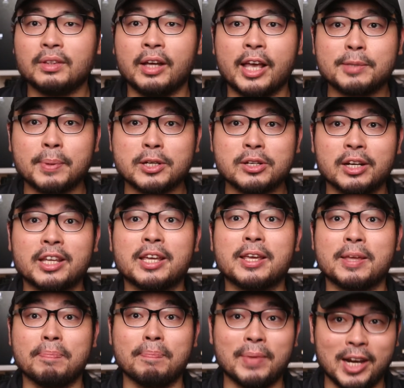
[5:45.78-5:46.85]
especially
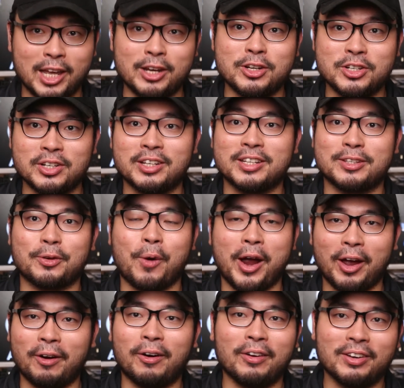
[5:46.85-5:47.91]
in Malaysia, it's
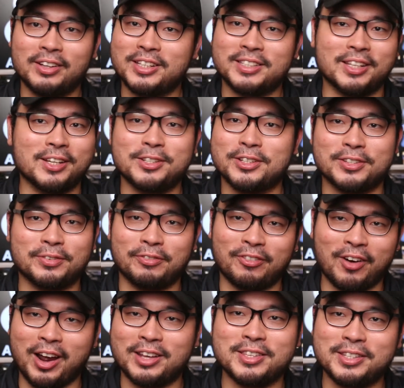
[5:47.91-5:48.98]
quite hot. This thing just
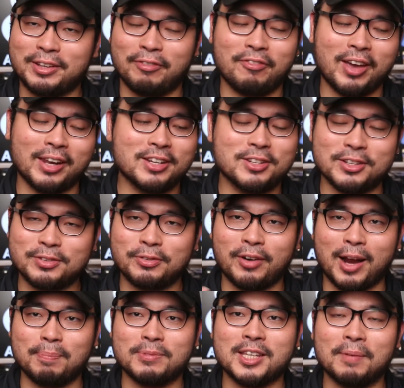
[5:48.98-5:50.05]
runs, the fan just
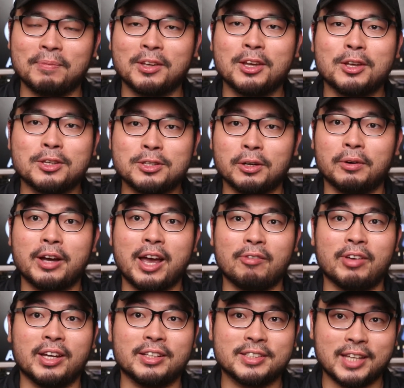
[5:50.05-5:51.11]
ramps up. So
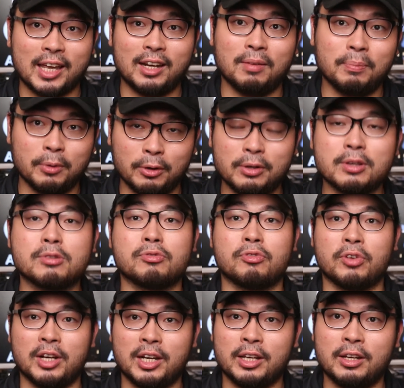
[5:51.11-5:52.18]
having silent mode is
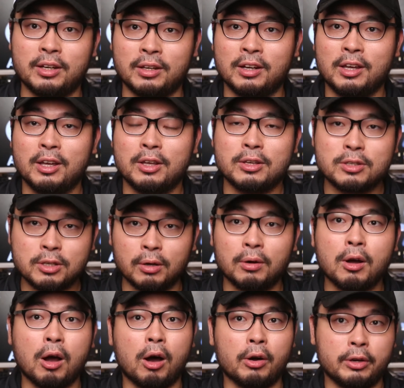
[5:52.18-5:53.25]
really good. So
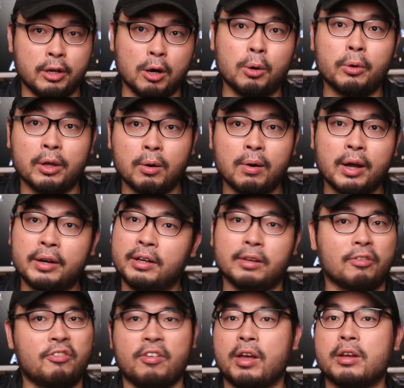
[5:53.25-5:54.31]
on the older one,
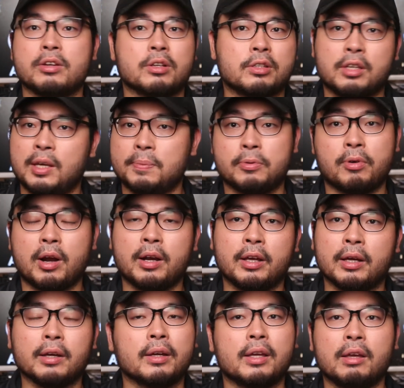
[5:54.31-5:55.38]
the fan just keeps
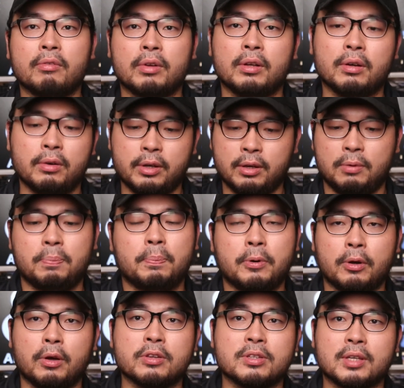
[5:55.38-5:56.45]
running. Even though you
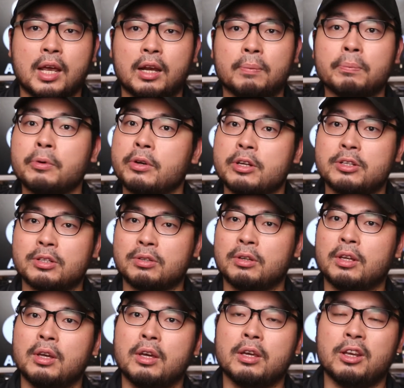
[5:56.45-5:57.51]
put on silent mode, you
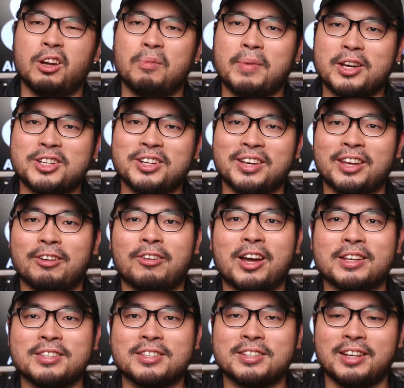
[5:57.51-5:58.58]
just make sure it
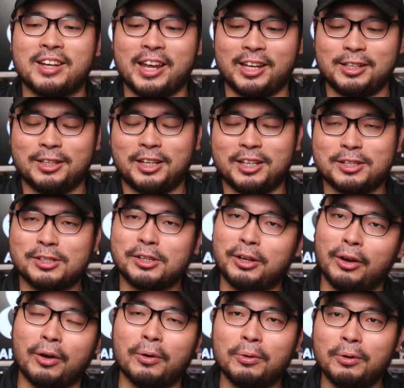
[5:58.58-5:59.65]
runs like a
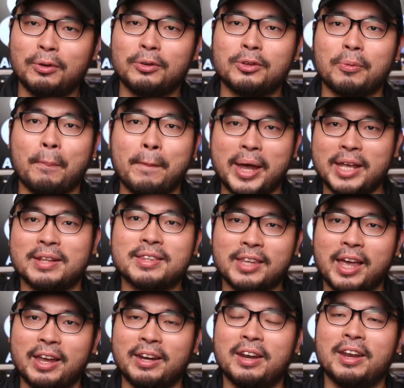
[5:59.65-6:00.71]
snow to
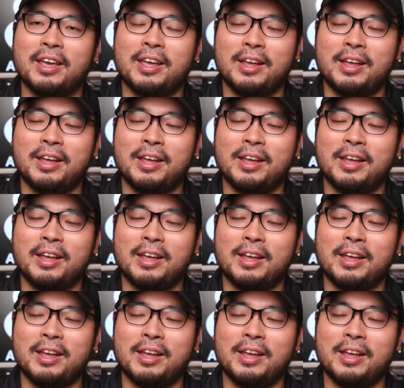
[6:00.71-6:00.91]
maintain